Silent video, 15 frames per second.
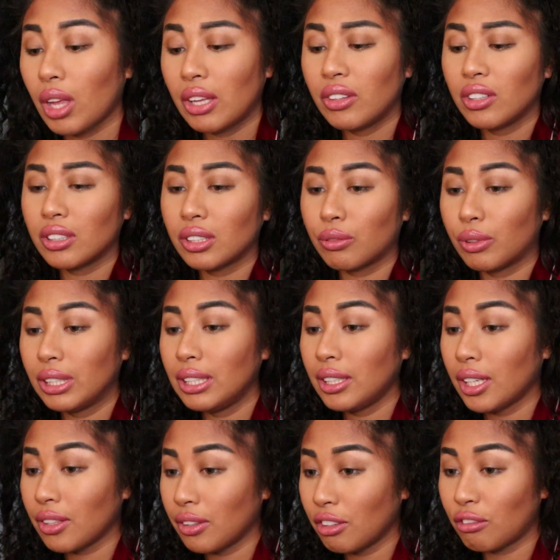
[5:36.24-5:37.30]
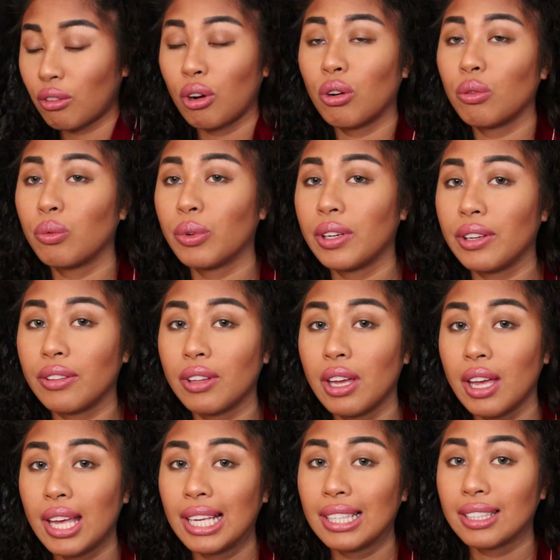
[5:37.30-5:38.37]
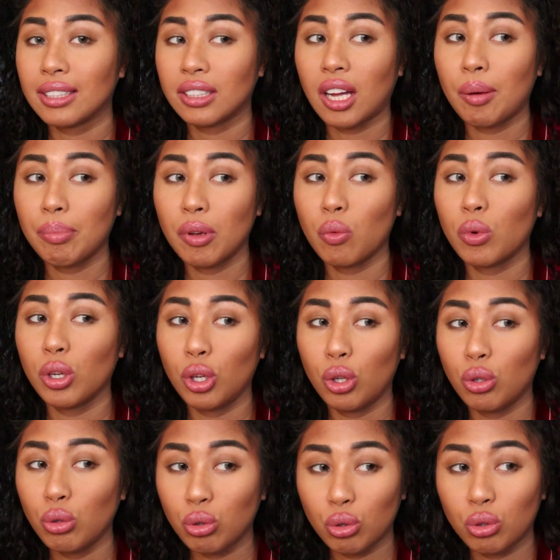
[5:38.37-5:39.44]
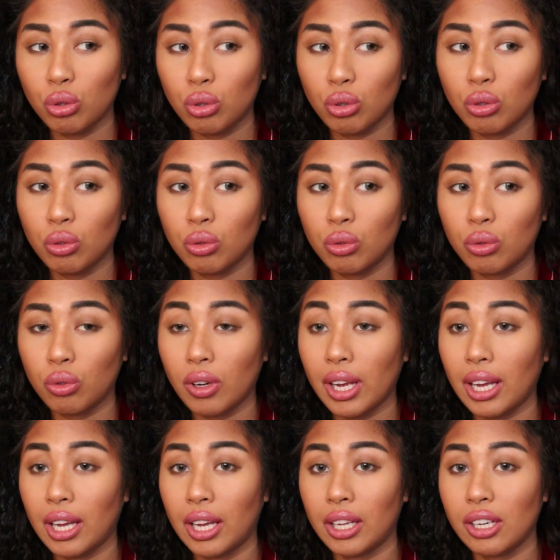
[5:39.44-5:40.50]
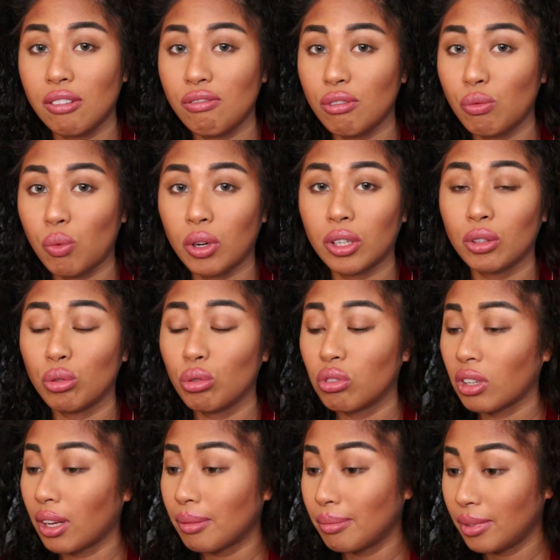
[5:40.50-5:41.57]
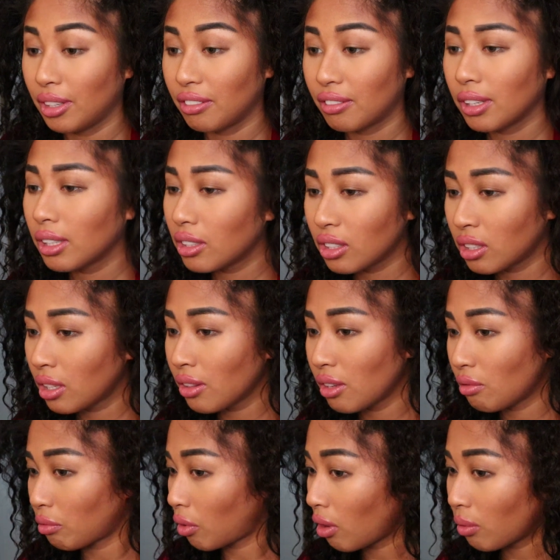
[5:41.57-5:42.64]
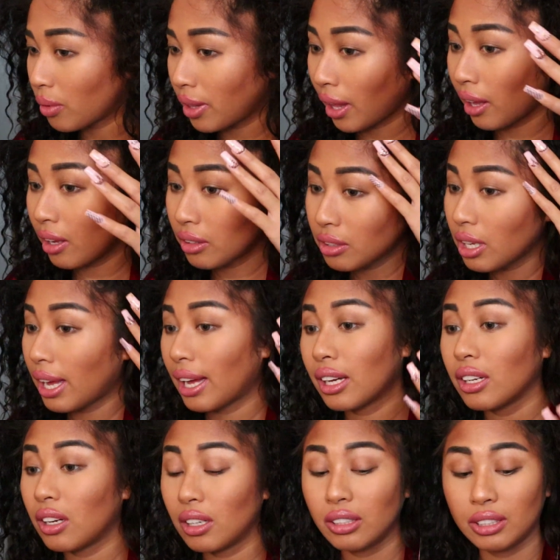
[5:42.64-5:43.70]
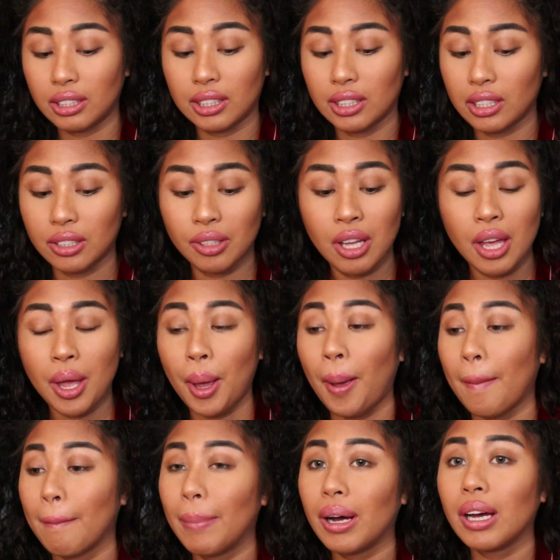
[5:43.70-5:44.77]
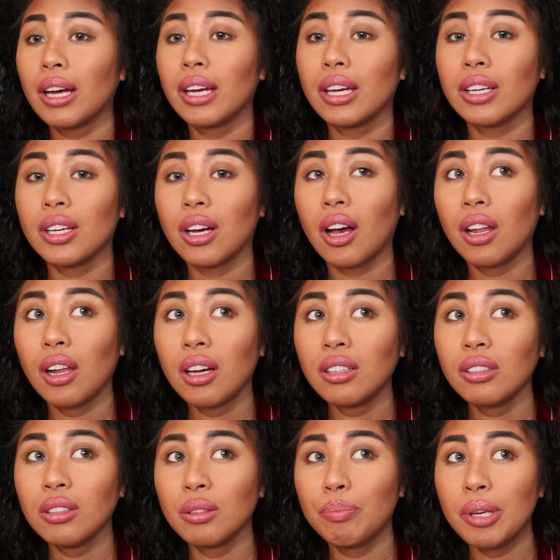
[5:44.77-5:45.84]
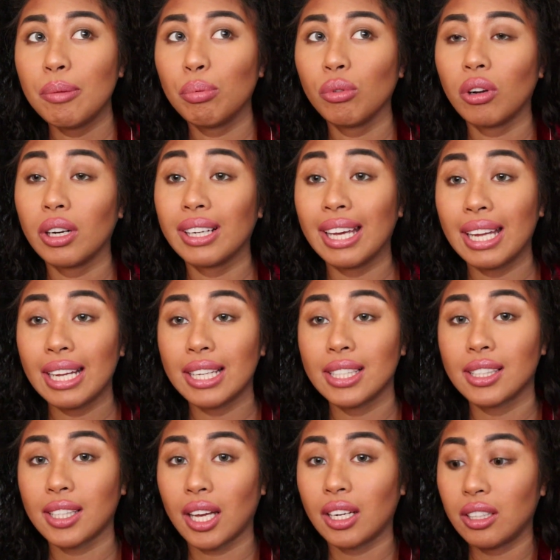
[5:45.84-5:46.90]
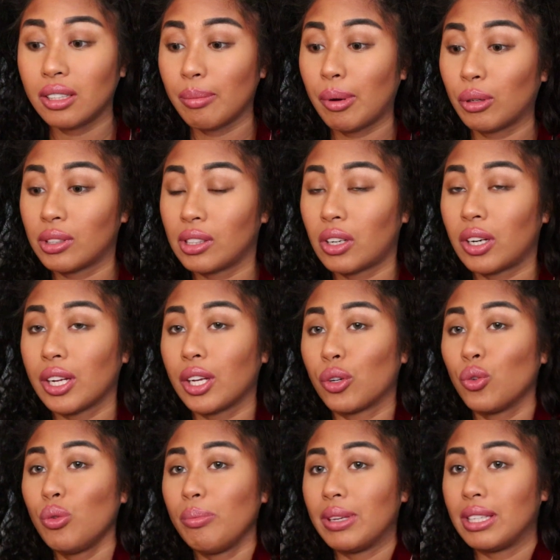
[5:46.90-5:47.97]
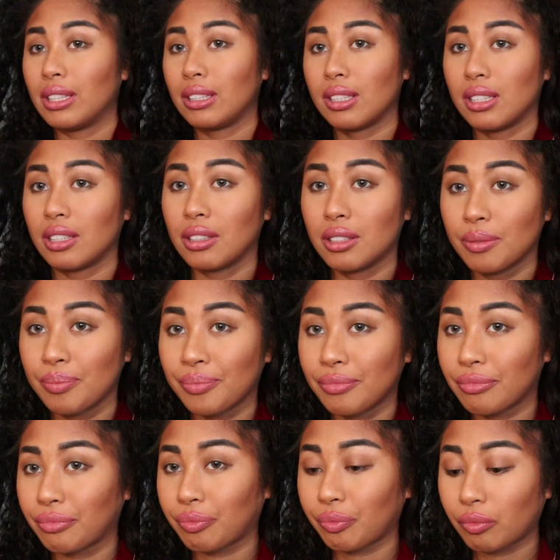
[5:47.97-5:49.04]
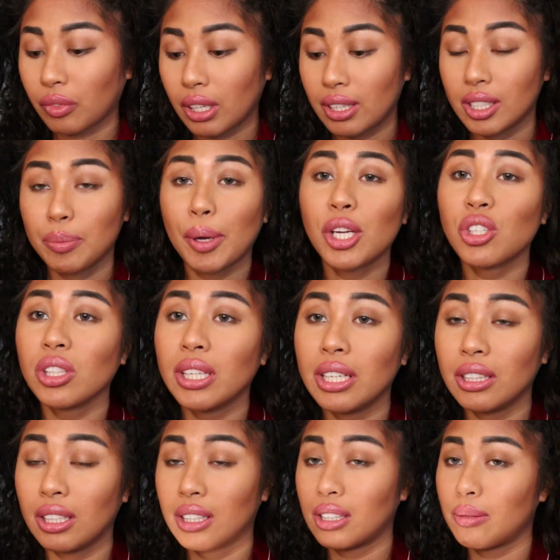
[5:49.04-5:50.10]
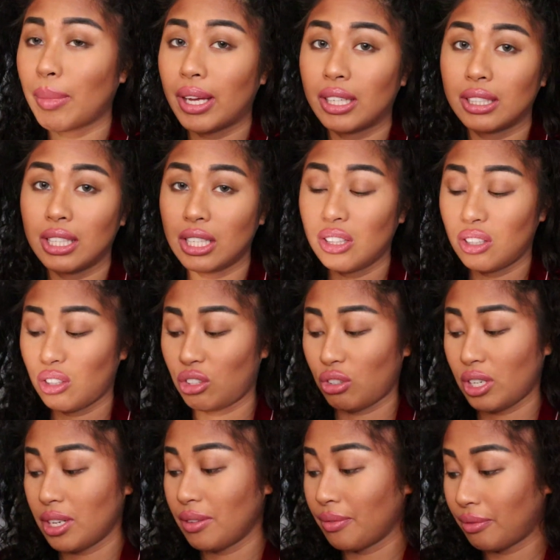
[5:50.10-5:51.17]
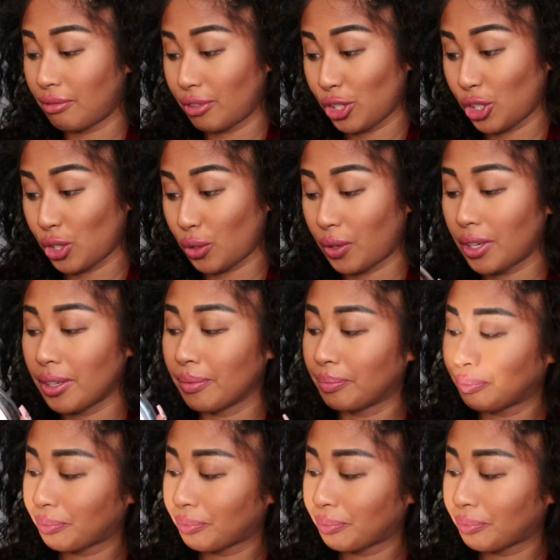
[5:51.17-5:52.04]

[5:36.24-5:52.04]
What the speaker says: And there's really nothing wrong with stopping what you used to do, and if you want to do something different, there's nothing wrong with that, honestly. But a lot of people are getting excited about starting a new business, especially in the cosmetics industry, for sure.